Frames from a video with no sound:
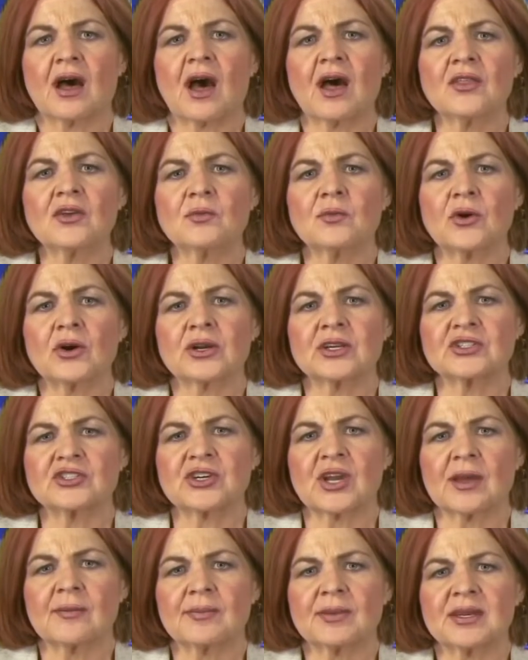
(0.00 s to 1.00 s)
other mortgage
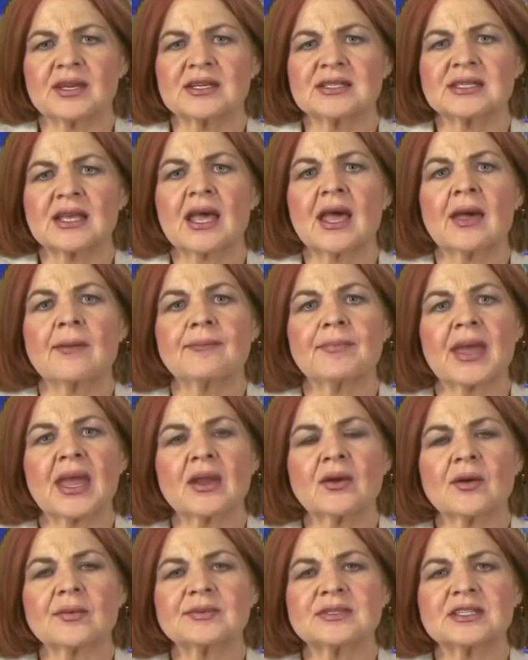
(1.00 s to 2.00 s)
companies,
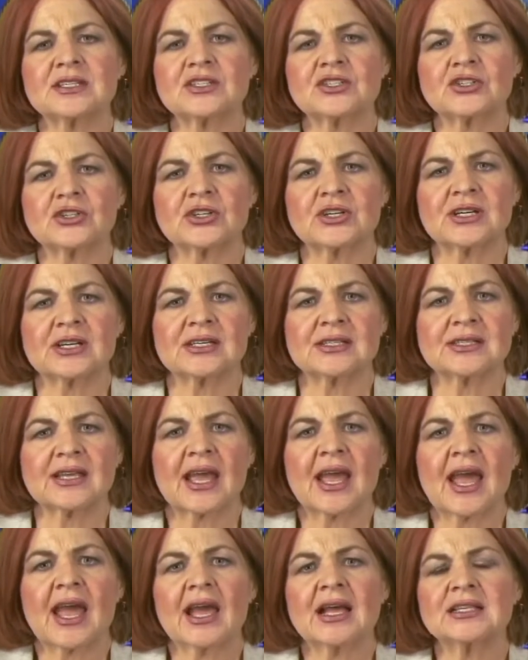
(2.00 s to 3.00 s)
bankruptcy attorneys,
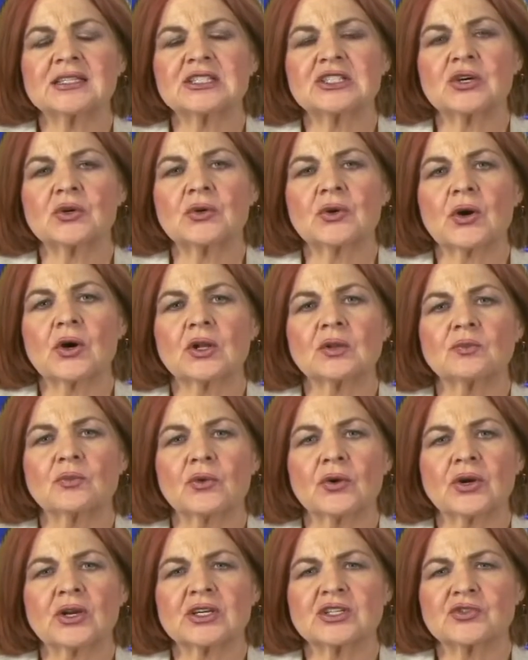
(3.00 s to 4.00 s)
and so-called
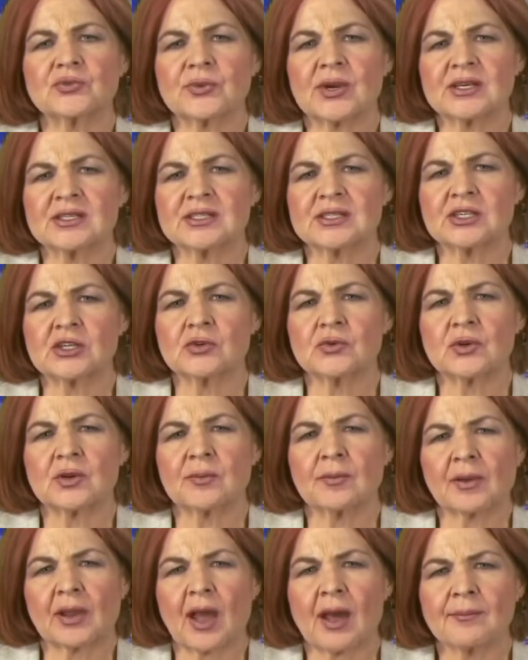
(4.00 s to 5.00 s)
mortgage rescue
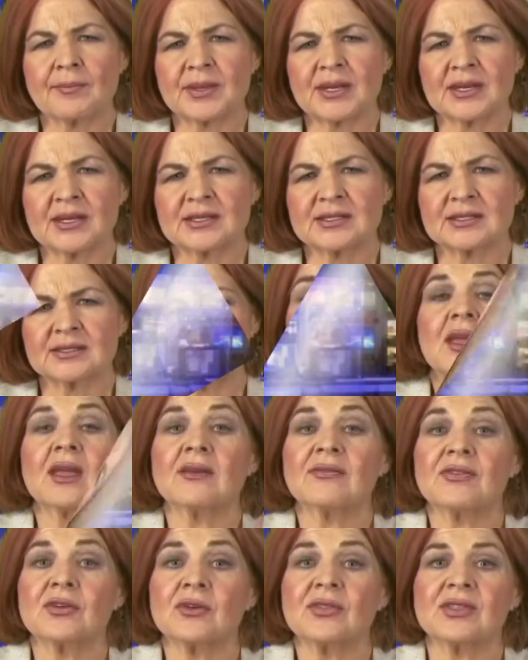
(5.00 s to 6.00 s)
companies.
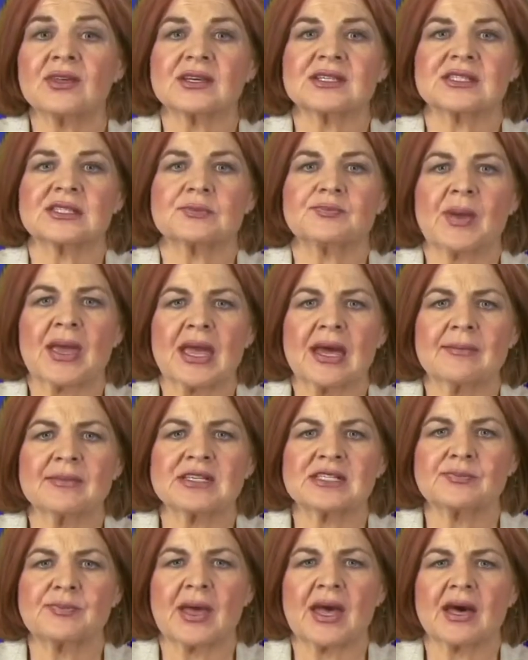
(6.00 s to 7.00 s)
If you think spam
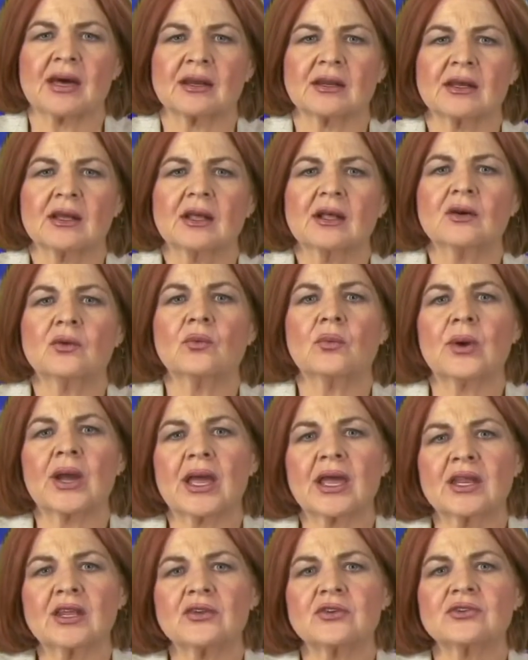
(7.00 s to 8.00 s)
is bad,
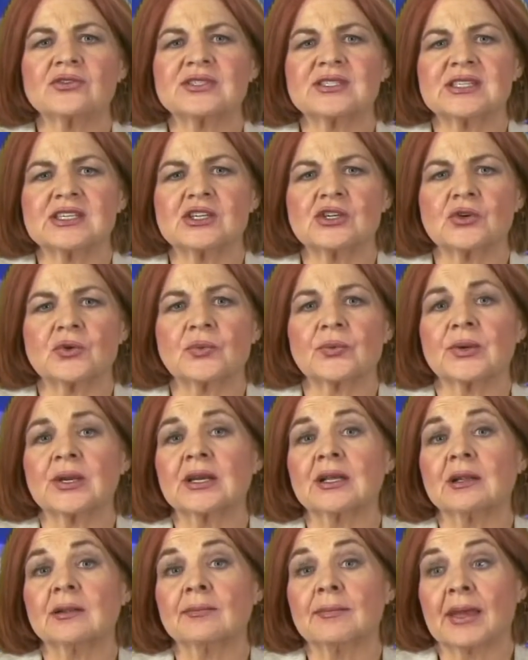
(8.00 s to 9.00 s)
wait till you see your
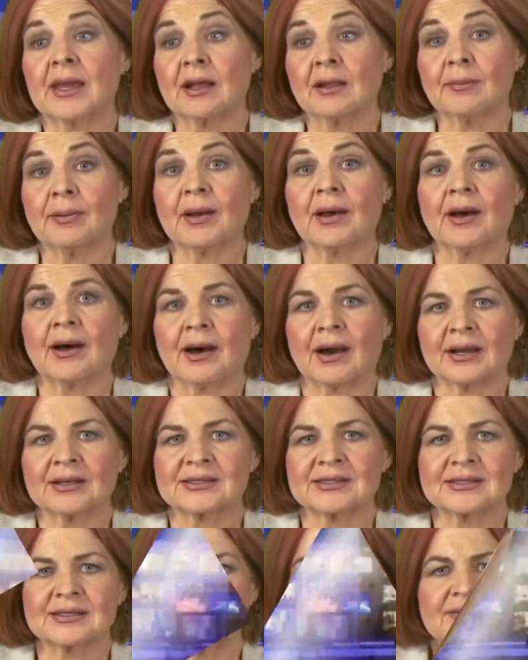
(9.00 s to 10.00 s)
real
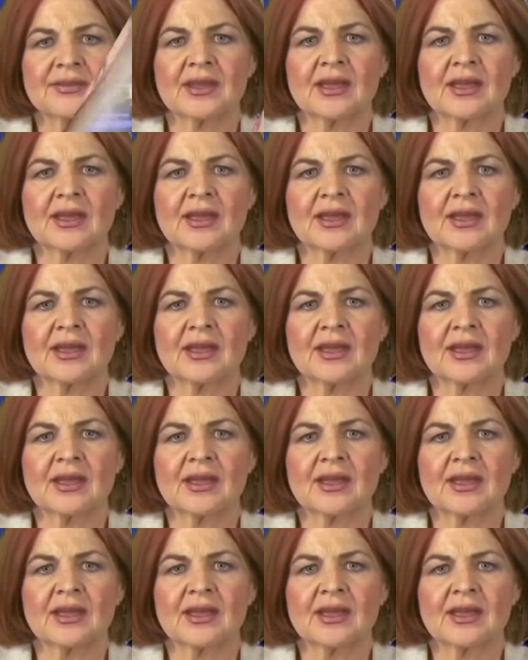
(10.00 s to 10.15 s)
mailbox.